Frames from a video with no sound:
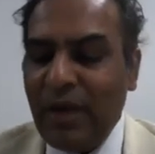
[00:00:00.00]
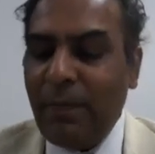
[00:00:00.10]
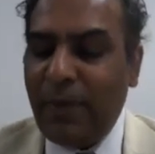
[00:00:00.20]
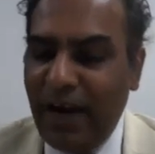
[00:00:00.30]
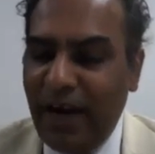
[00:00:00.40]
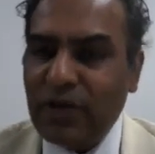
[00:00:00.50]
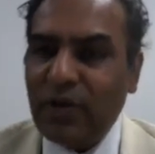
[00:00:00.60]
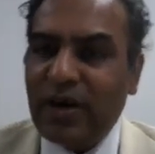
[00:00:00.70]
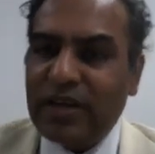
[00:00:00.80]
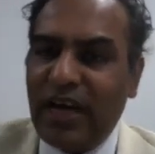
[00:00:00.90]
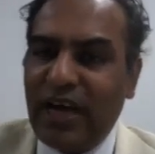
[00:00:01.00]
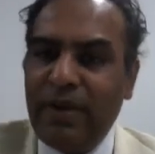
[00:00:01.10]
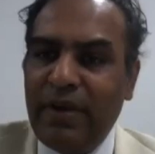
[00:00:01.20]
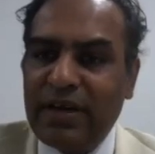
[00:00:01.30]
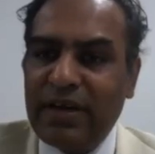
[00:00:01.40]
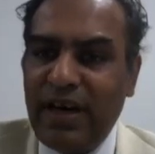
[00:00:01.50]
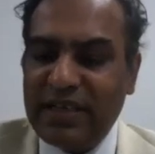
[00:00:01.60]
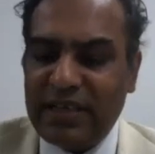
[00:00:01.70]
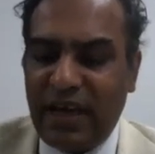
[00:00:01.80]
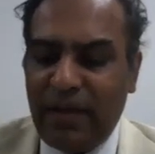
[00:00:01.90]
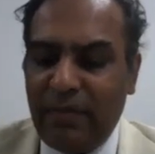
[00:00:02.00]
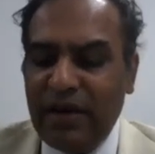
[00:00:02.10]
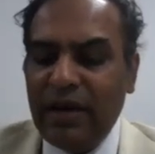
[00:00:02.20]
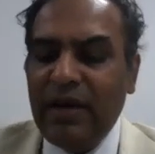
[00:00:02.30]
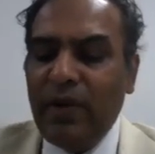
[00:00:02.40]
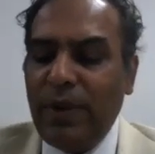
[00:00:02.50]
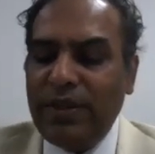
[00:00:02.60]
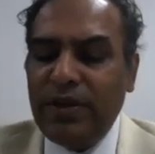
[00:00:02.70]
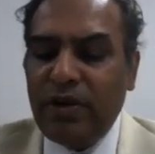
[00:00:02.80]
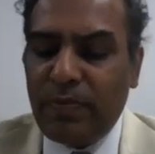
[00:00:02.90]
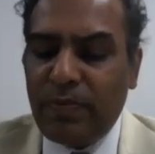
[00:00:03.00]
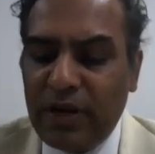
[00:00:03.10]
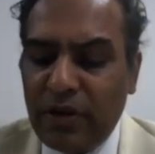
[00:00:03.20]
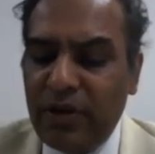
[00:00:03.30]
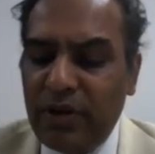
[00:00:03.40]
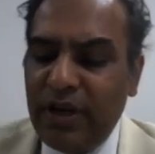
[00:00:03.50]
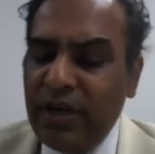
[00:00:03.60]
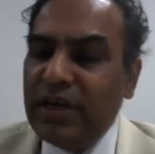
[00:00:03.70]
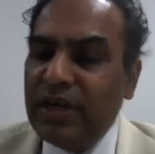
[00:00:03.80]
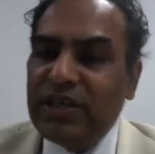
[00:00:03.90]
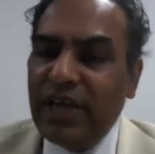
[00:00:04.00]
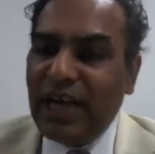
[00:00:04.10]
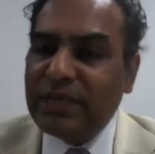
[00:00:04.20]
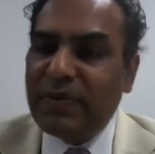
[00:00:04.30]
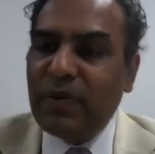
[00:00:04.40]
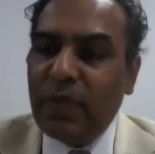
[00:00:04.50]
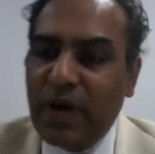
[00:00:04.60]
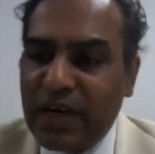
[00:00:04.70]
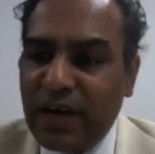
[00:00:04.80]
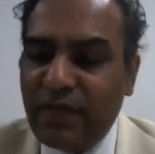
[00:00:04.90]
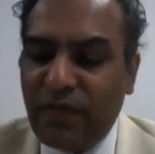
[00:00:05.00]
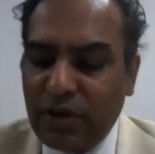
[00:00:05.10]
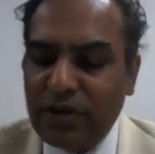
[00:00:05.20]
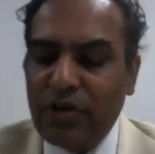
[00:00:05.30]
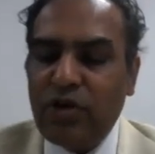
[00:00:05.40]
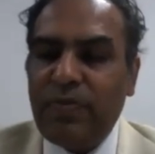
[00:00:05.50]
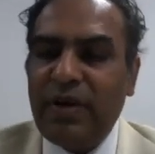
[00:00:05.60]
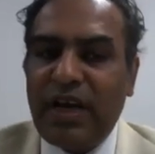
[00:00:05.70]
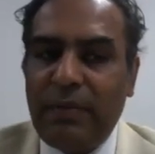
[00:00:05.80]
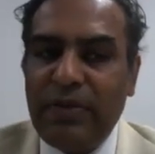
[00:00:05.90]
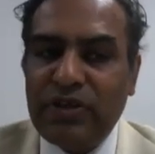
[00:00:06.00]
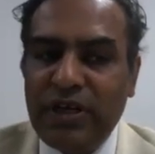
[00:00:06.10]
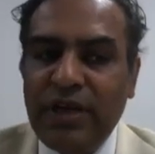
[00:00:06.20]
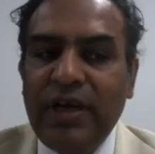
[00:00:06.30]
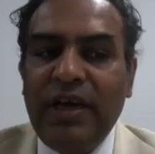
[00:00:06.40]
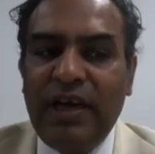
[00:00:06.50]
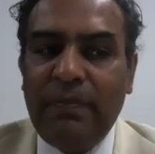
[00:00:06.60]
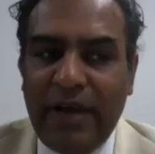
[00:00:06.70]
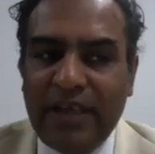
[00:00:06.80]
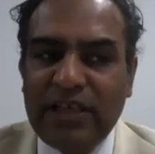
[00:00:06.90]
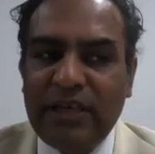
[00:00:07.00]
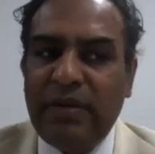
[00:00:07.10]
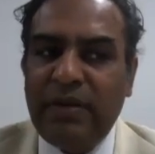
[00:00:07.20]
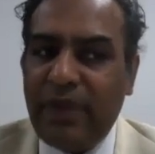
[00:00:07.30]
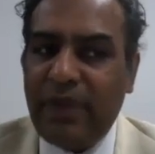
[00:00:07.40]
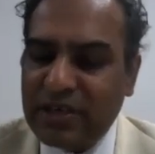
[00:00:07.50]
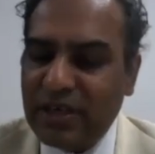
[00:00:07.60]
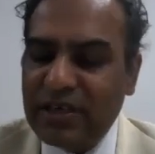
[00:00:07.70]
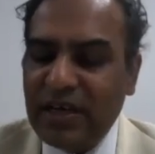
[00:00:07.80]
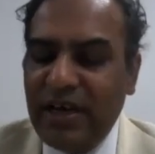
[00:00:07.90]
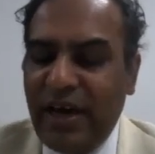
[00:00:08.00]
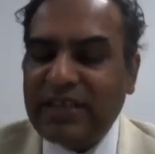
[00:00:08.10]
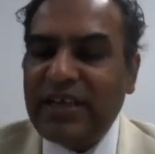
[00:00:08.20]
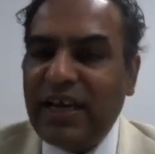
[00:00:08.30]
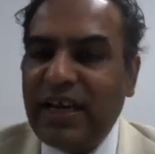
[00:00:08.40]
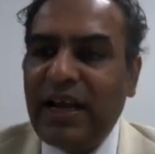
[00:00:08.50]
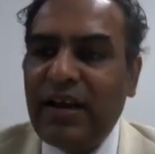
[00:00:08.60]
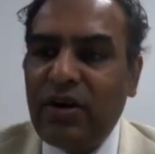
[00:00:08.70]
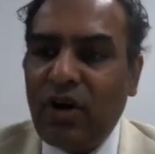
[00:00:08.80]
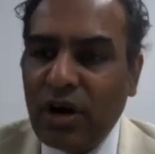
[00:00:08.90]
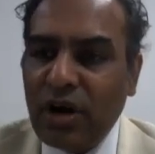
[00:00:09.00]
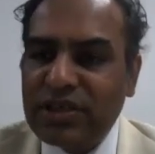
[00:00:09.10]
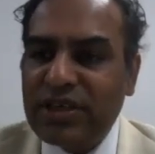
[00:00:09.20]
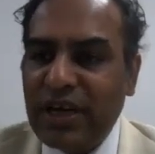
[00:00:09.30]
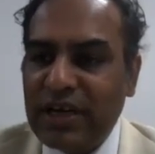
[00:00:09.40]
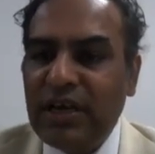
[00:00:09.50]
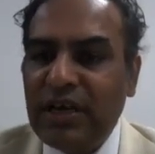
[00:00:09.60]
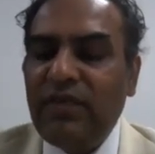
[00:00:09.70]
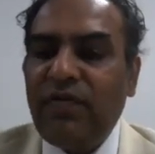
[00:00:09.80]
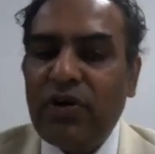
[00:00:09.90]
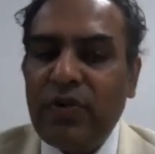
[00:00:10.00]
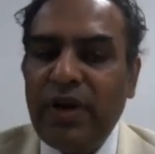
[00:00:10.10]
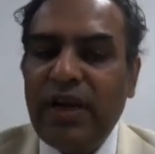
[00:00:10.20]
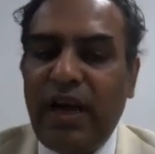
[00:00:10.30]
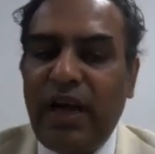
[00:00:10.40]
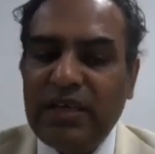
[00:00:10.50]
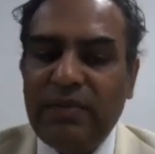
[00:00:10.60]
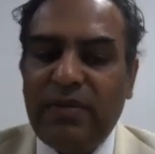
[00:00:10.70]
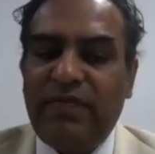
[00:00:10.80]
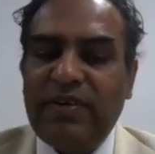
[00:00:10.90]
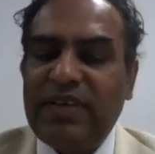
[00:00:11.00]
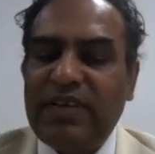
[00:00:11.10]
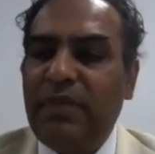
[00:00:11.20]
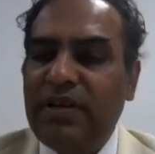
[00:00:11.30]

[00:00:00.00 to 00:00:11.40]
Prior to her assignment, current assignment with the European Union, she has been working for the European Commission in Belgium, in Brussels, and she has had a long stint for doing large number of assignments